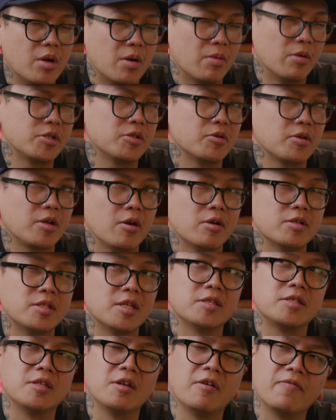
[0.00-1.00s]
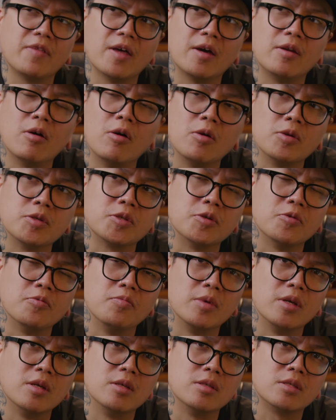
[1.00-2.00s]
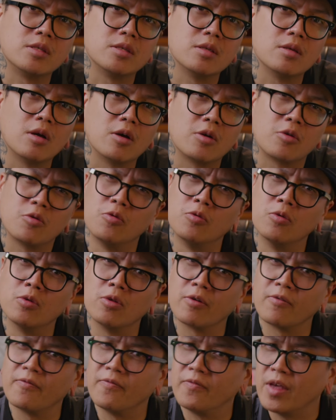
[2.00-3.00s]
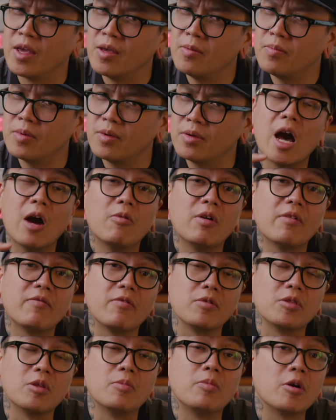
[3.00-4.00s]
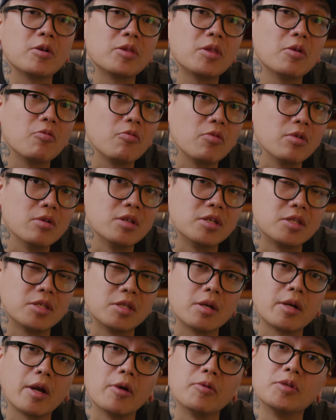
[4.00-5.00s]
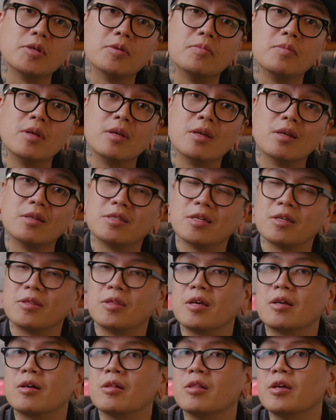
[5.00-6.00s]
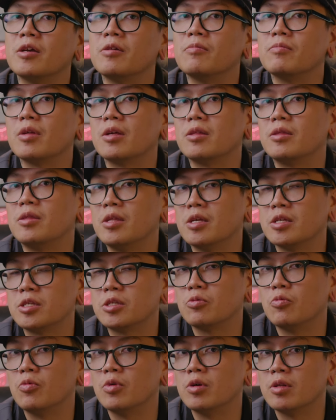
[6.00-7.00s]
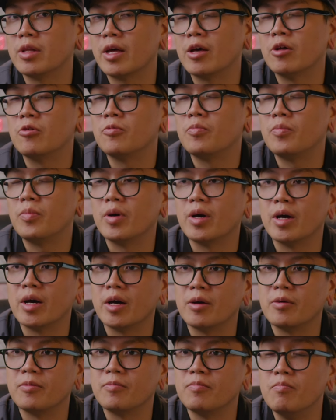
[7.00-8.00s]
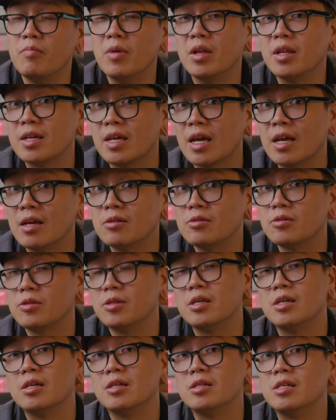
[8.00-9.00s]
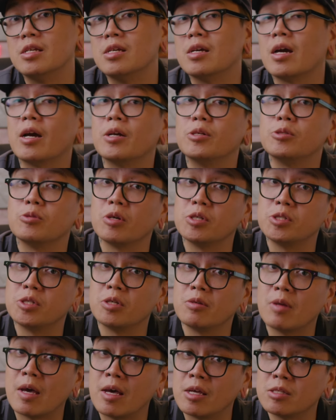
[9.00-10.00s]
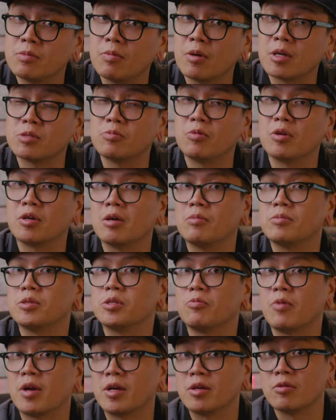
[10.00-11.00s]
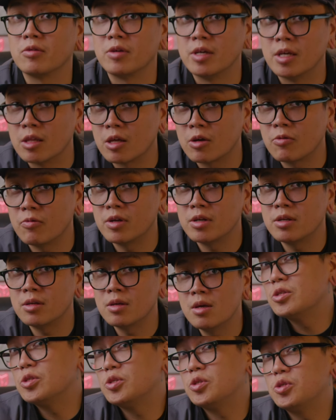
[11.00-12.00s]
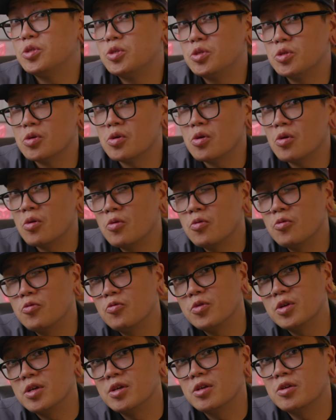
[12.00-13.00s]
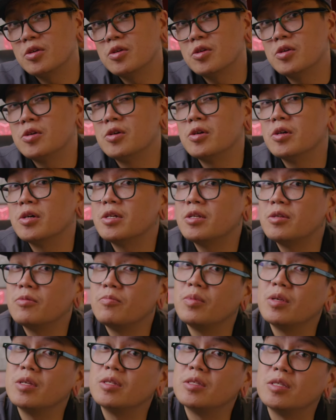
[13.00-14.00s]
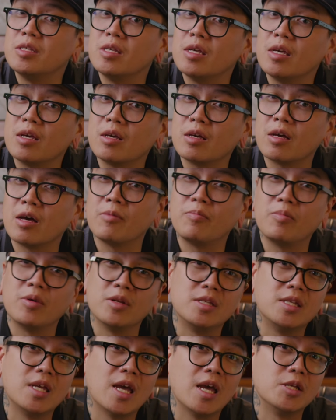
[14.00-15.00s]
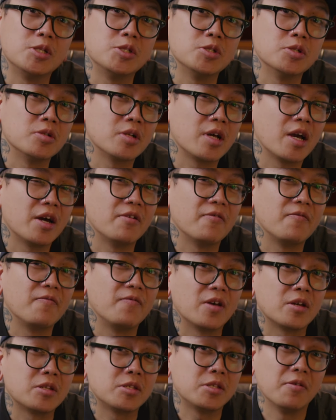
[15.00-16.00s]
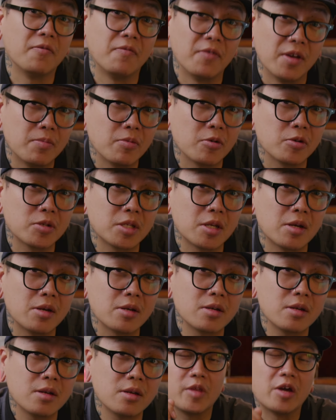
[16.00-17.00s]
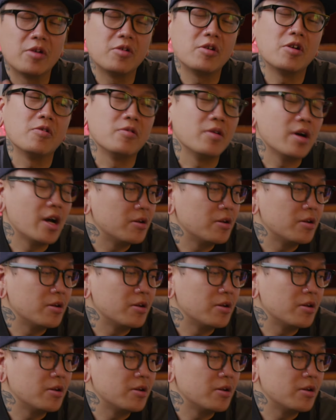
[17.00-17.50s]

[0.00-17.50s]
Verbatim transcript: But I'm also curious as to if that also also means a cooler vape. However, the part that really stuck out to me is that they claim that this will help uh, mitigate the dehydration aspects when it comes to regular e-liquid. So we could be seeing a potential kind of fix to Vaper's Tongue. I don't know.